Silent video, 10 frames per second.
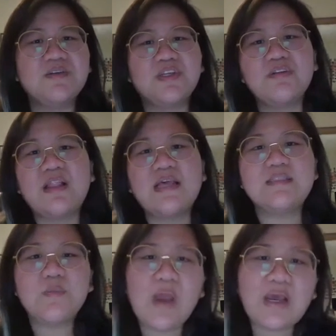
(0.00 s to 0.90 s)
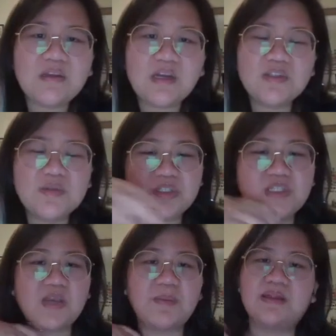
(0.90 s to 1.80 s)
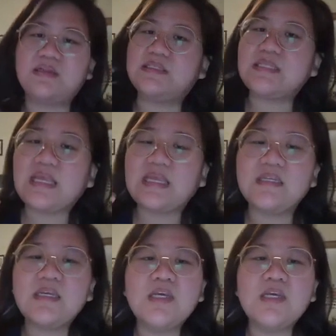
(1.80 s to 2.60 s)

utilize the wildcards, which I'll talk about in a second,